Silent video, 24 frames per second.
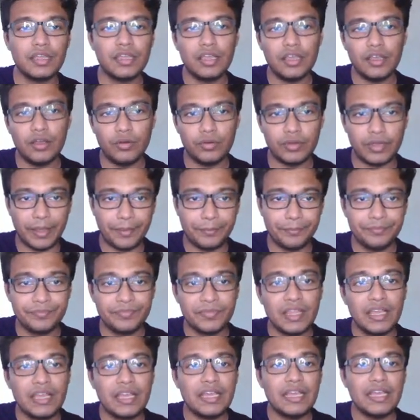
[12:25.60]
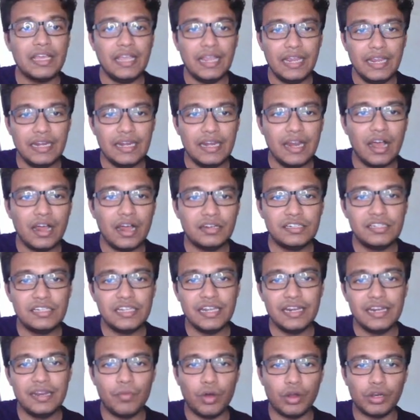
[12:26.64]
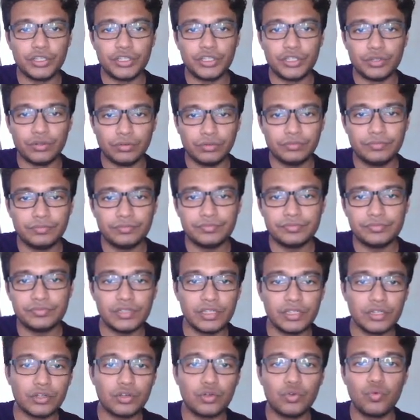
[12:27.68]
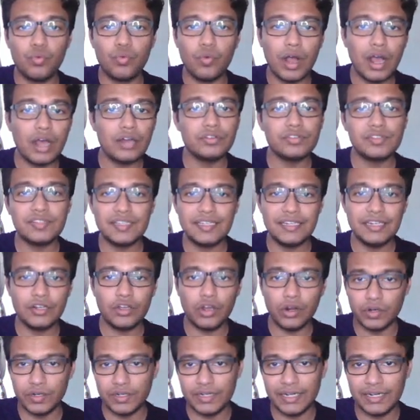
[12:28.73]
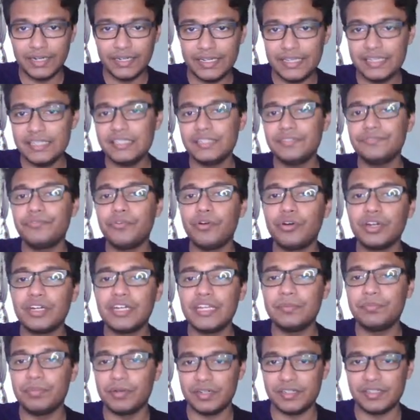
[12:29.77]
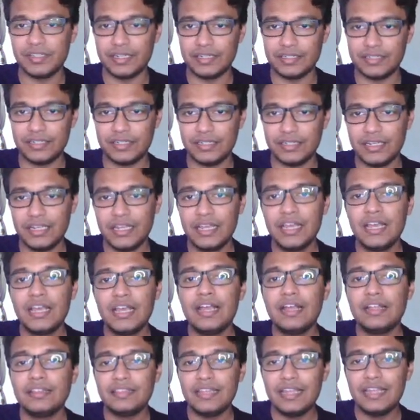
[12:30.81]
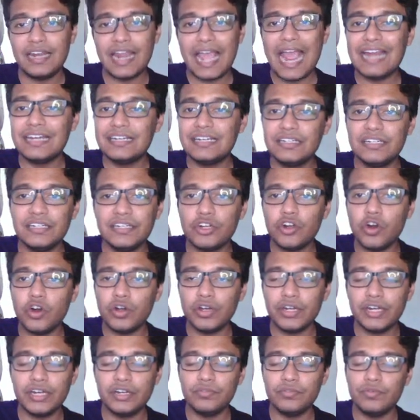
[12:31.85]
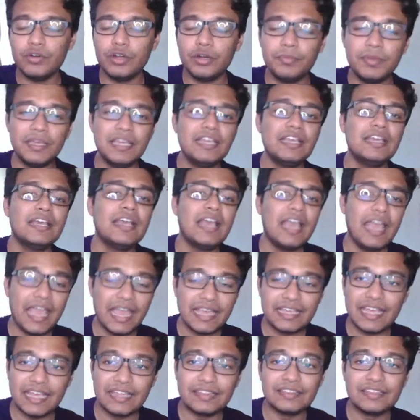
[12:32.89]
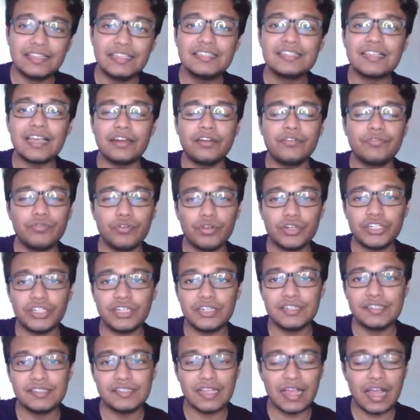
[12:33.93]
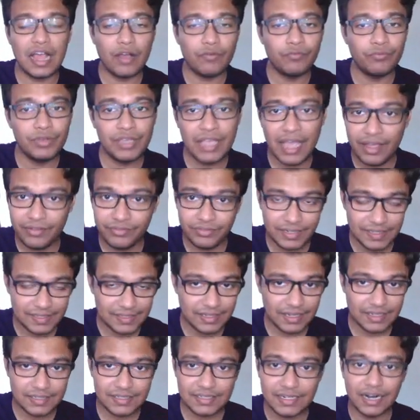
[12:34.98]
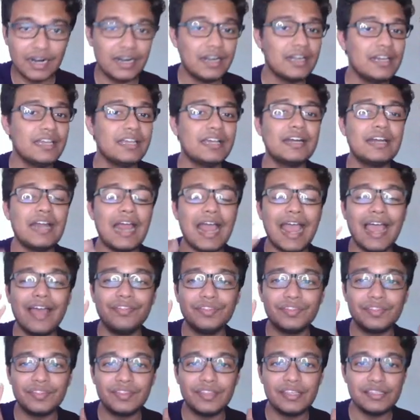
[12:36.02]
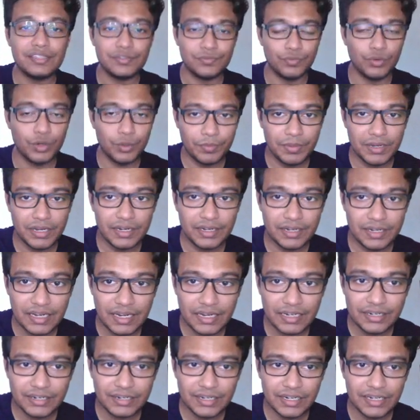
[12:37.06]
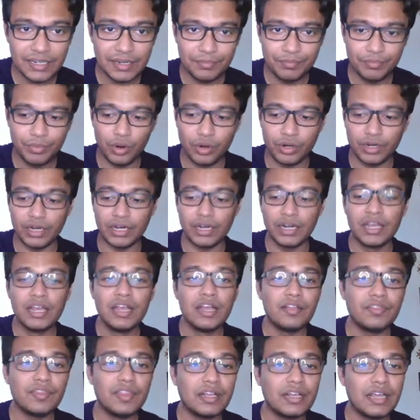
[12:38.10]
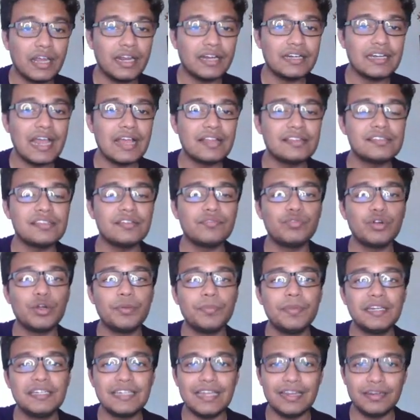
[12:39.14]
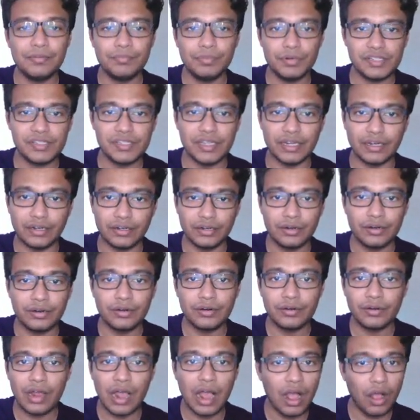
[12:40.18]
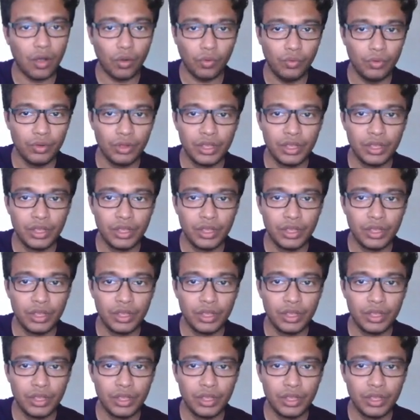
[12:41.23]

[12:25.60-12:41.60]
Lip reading: Okay, in a DNA molecule, the guanosine content is 40%. Then adenine content would be, again, these kind of questions we have discussed earlier, and this would be really important. The correct answer would be 10%. How?